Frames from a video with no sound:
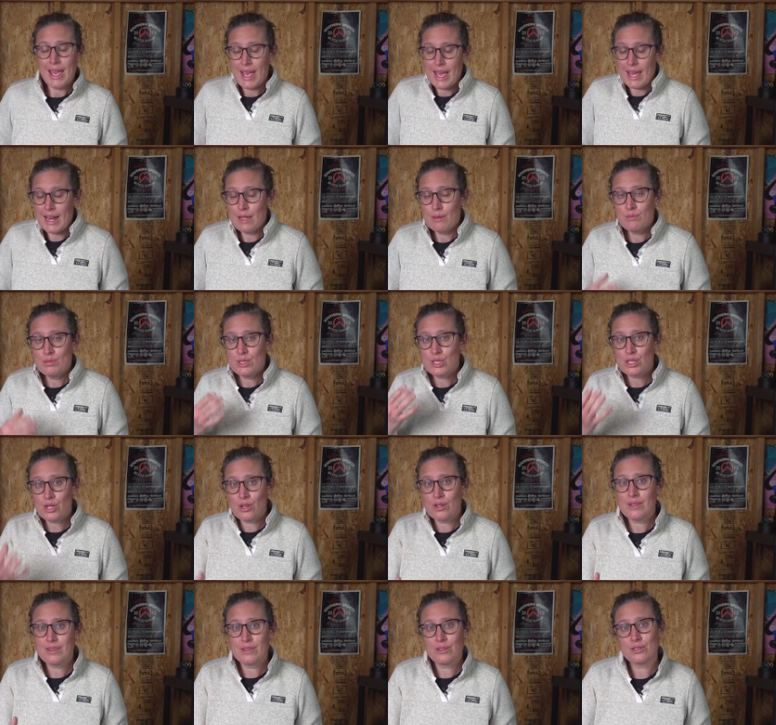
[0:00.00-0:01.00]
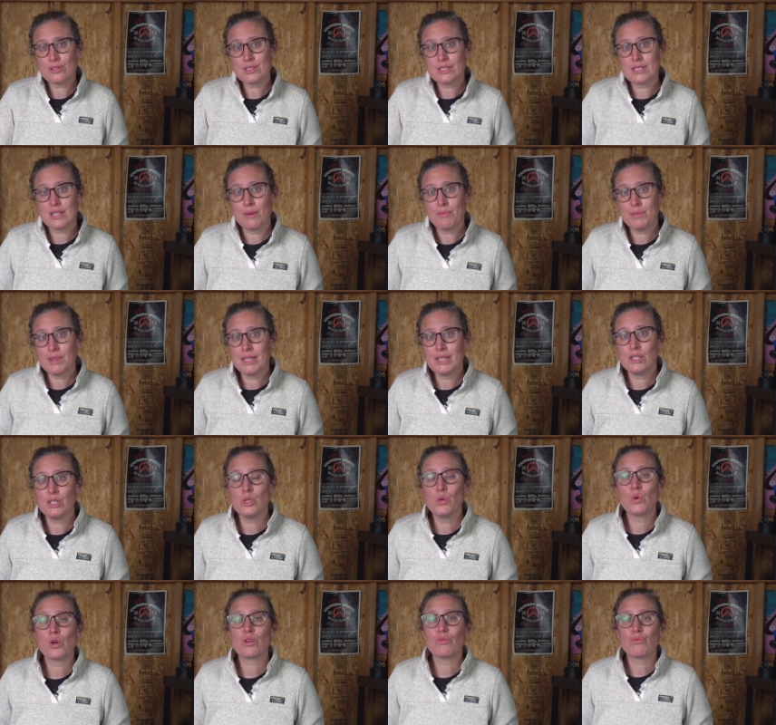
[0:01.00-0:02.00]
and I'm certain there's something
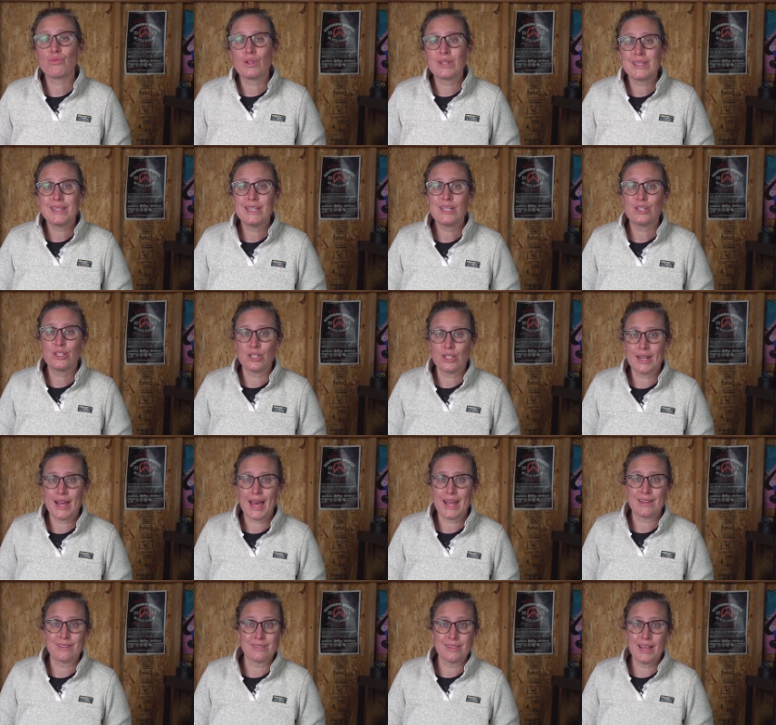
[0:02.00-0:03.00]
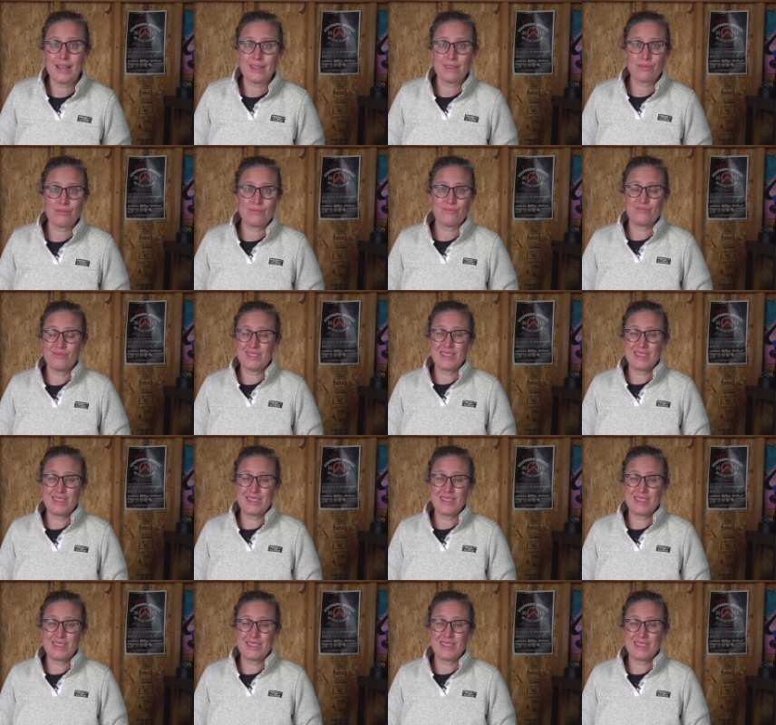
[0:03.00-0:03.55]
you are really good at in life